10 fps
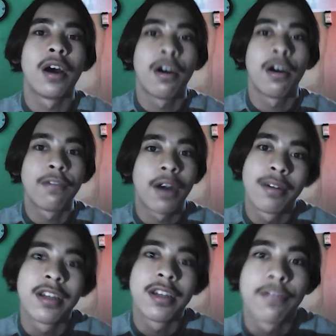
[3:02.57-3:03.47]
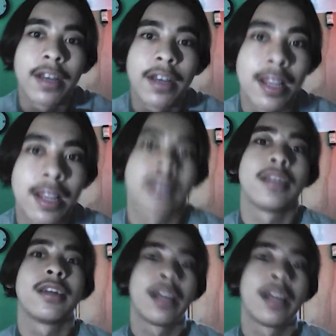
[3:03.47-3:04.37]
of our device, like
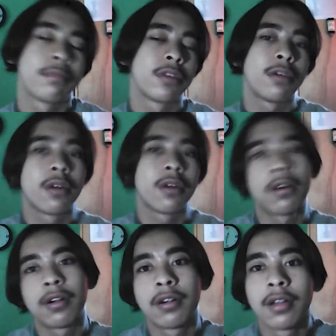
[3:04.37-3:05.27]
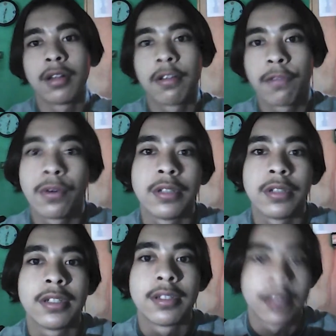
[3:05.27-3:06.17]
laptop or phone.
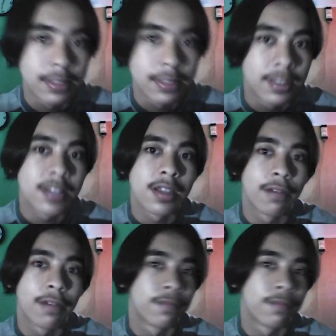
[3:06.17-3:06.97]
That's enough.